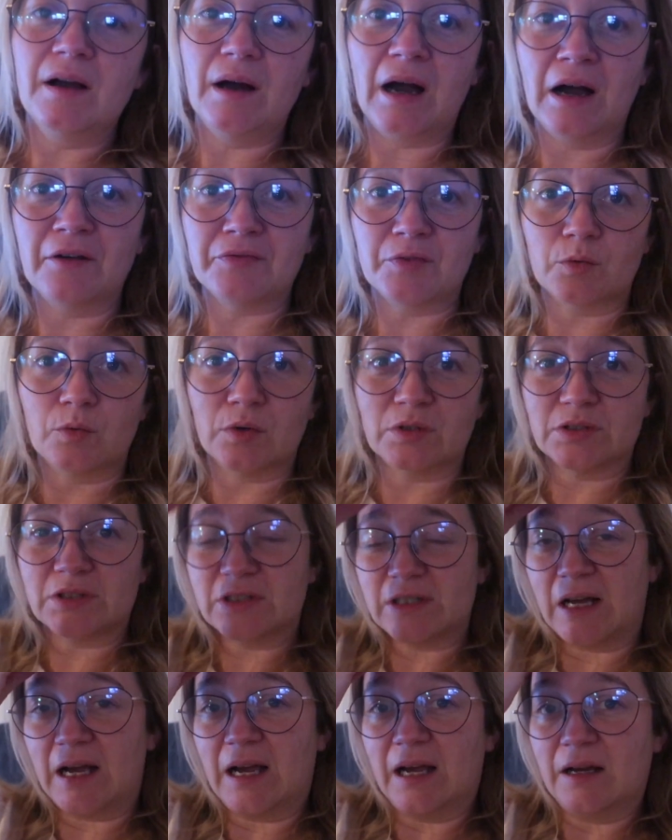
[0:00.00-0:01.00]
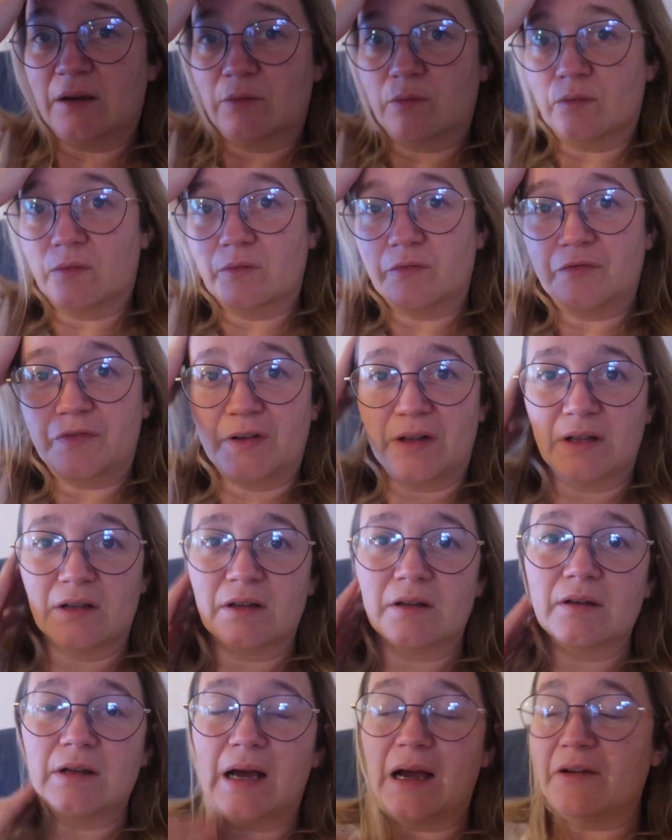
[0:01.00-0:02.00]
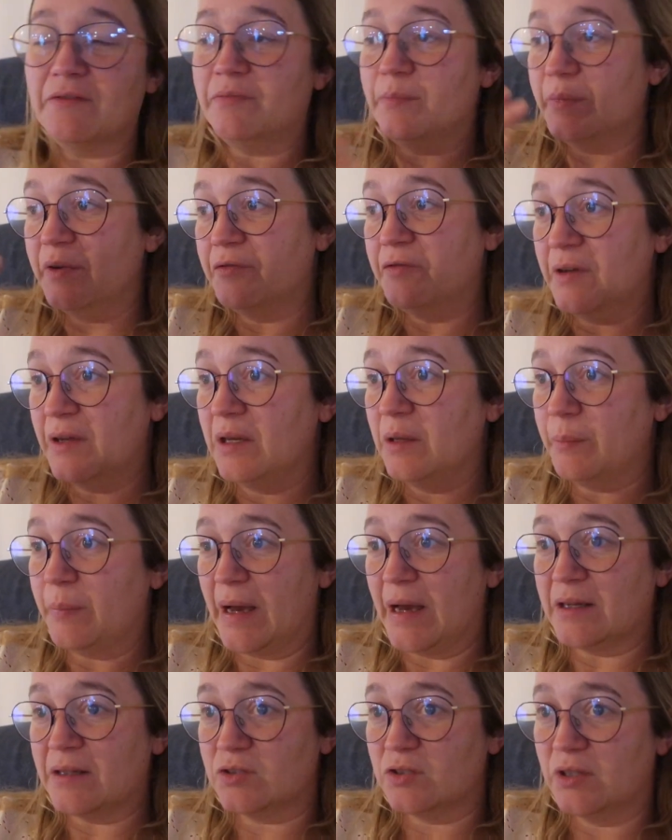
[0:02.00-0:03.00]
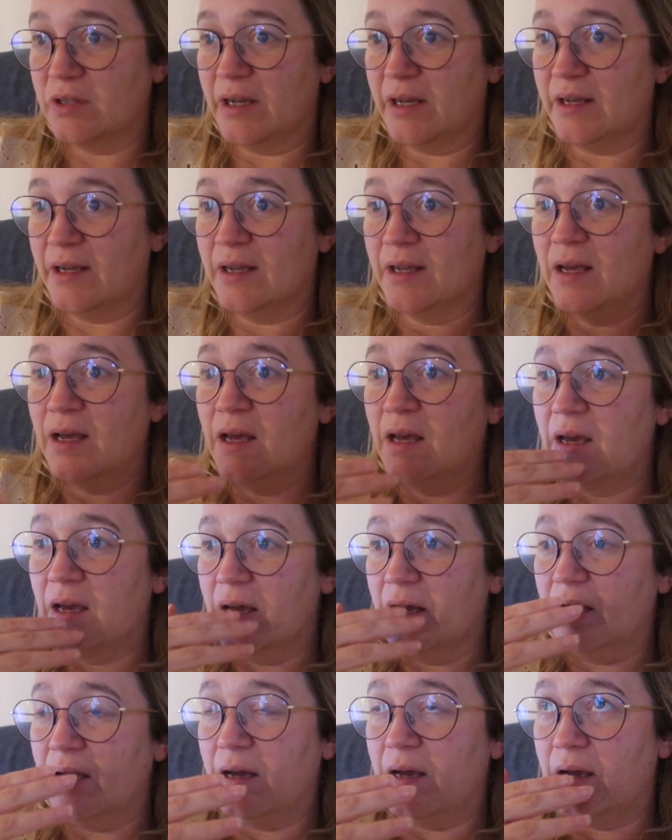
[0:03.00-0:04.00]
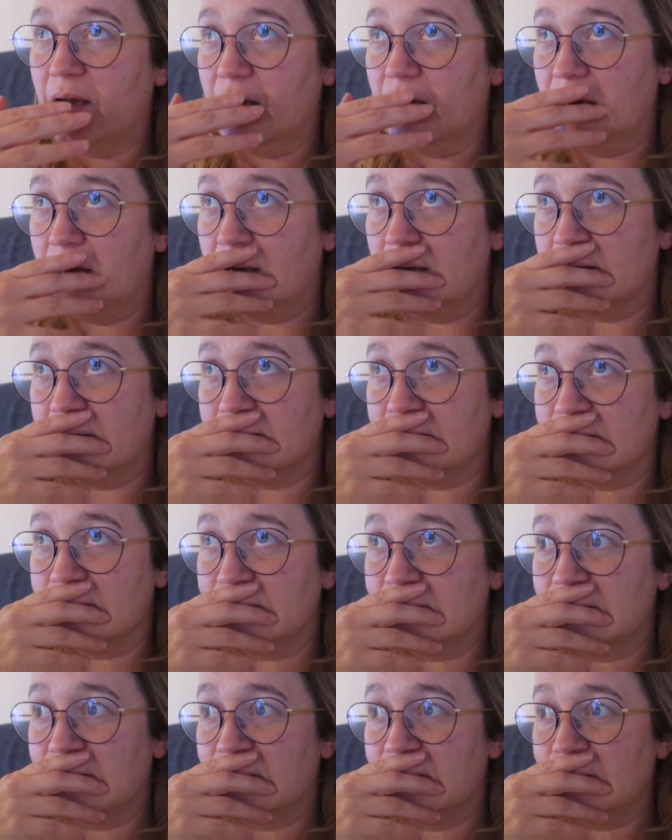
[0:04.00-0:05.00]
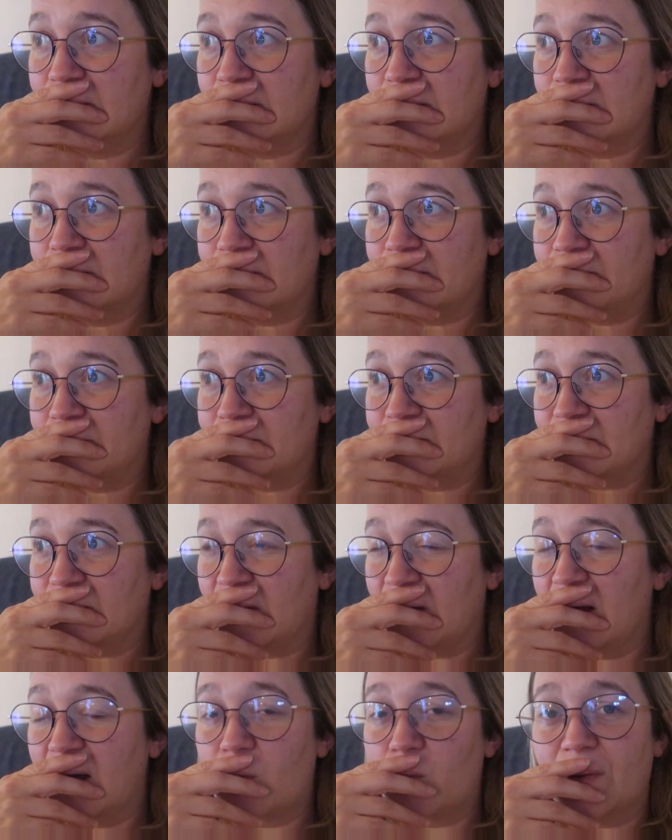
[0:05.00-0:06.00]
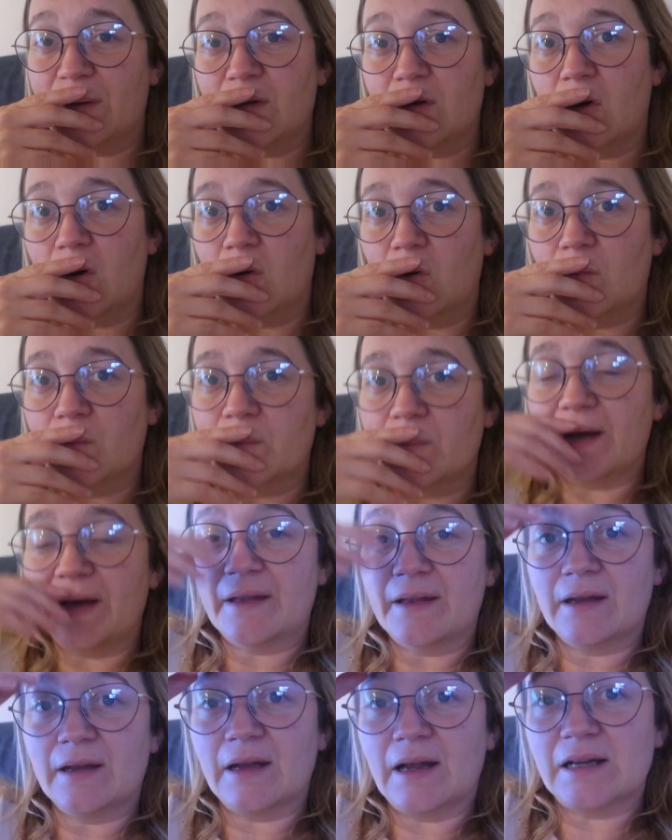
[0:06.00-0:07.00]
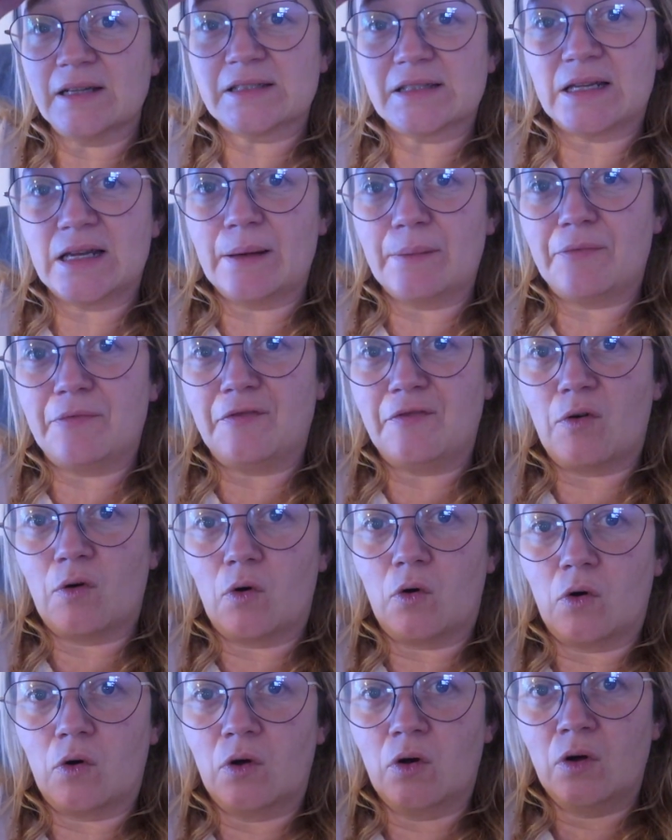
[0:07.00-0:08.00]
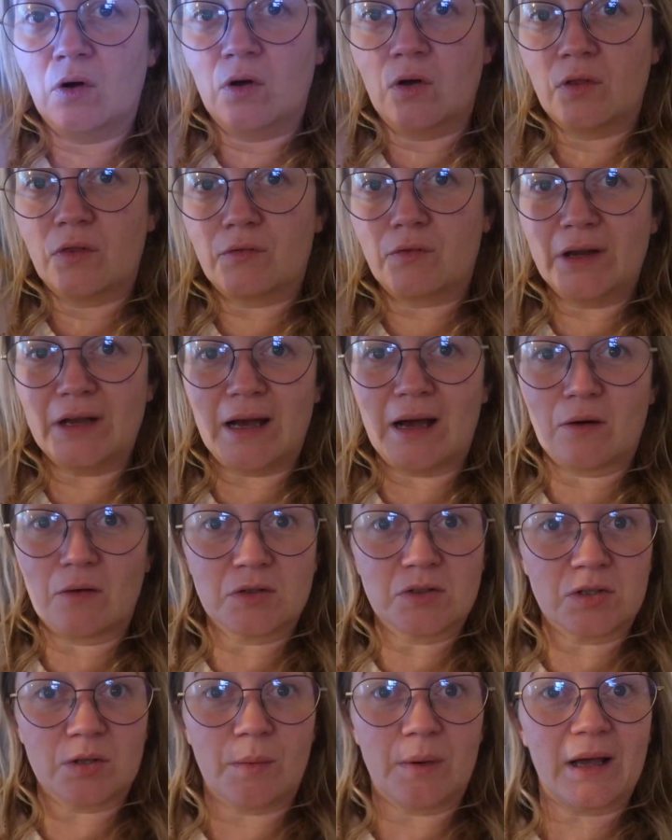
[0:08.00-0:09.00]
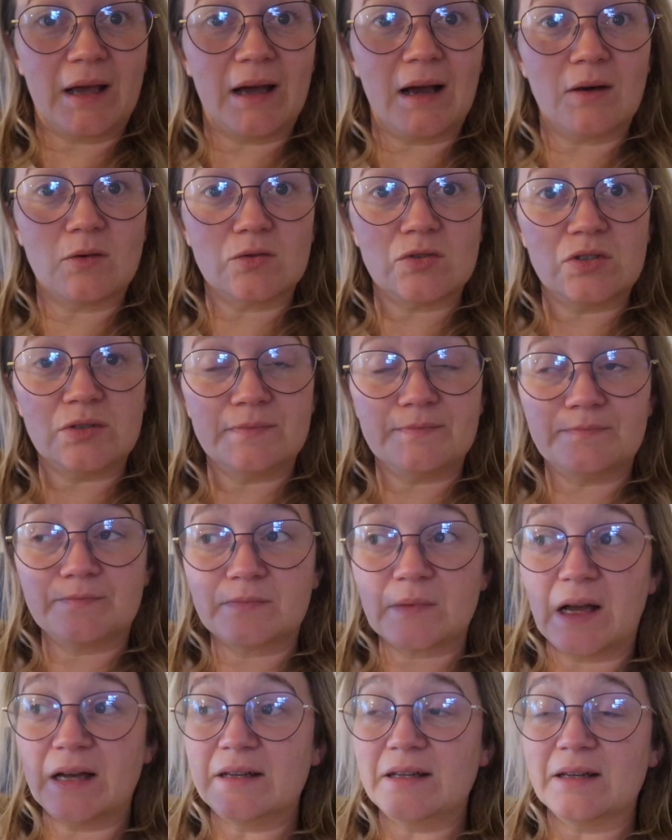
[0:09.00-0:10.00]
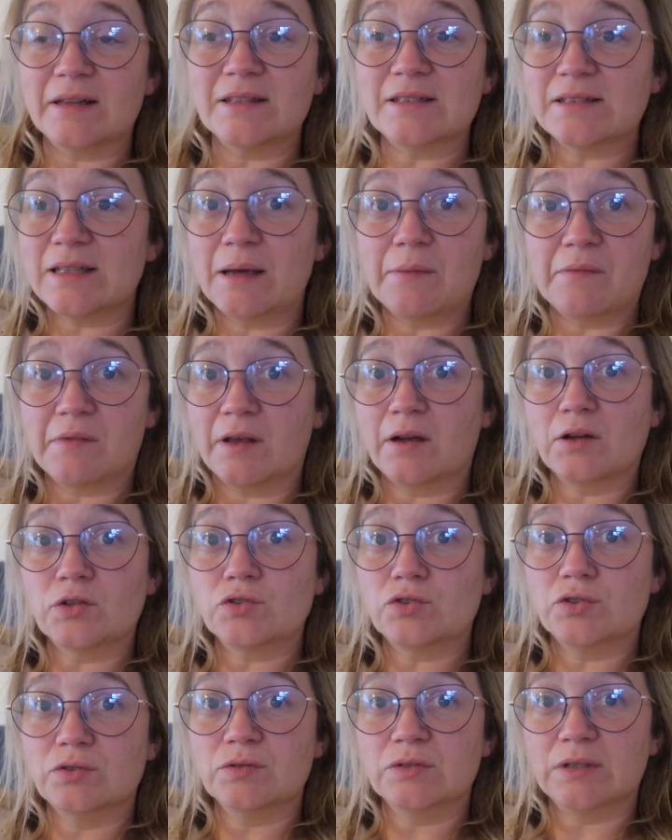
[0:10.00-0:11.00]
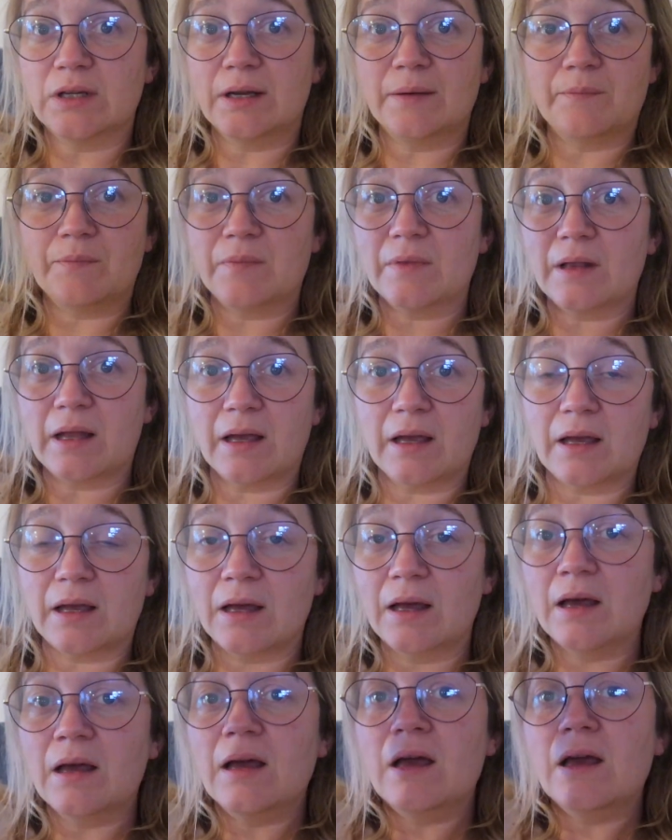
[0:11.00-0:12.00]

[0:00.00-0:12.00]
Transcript: afterwards, I felt I've been feeling bad today, and I went home and then I slept for three hours on my couch. I did the same thing on Tuesday. Like